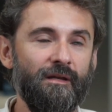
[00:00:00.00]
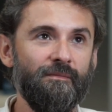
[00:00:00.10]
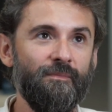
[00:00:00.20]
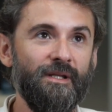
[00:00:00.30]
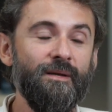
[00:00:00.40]

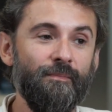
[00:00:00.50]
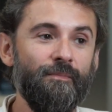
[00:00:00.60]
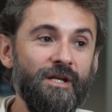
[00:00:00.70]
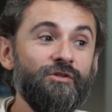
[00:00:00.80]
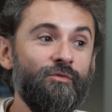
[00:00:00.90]
But the
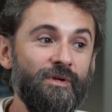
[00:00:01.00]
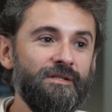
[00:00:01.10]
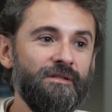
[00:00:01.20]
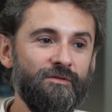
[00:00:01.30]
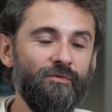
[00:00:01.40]
major
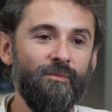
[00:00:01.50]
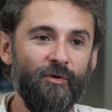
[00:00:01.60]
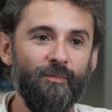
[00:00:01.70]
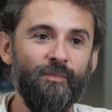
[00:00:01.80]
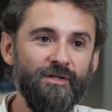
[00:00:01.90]
reasons were
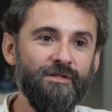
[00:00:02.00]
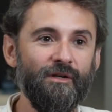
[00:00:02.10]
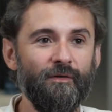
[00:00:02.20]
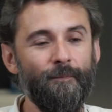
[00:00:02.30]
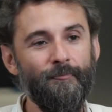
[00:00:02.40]
more
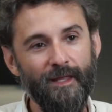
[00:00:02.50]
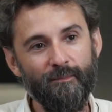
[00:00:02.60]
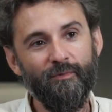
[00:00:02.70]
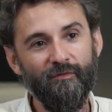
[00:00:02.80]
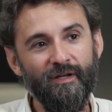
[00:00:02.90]
personal
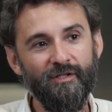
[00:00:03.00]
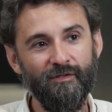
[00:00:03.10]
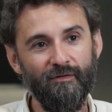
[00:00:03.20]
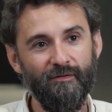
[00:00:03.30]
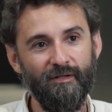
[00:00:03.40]
than
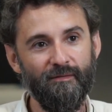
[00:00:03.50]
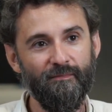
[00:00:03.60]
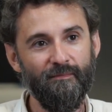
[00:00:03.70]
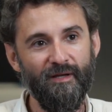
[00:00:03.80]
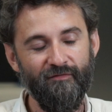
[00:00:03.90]
professional, and
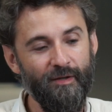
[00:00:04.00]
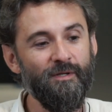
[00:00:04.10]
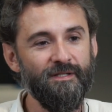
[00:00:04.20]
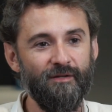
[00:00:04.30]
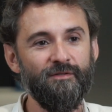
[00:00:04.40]
my
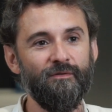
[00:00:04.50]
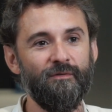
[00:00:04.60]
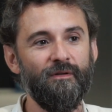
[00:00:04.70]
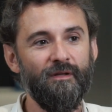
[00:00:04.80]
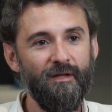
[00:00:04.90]
family is
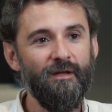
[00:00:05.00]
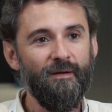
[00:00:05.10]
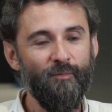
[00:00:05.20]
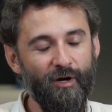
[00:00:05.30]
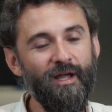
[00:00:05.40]
also
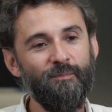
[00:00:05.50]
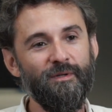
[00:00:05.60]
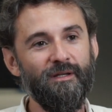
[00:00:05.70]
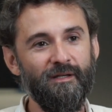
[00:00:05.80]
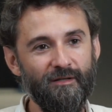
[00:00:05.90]
more
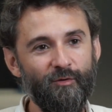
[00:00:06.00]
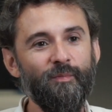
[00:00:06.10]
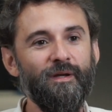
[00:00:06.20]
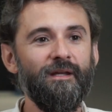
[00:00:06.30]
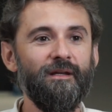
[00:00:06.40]
happy in
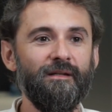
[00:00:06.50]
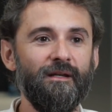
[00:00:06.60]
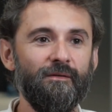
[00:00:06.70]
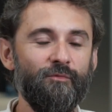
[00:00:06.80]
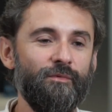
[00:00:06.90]
Copenhagen
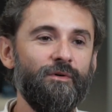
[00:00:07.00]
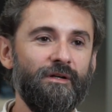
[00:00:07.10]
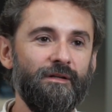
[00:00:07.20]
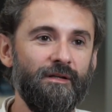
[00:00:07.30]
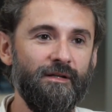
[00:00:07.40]
than we
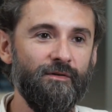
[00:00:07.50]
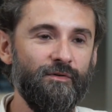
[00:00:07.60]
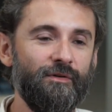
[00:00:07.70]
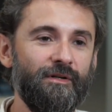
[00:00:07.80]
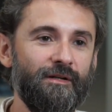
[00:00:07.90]
were in New
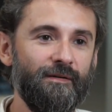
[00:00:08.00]
York.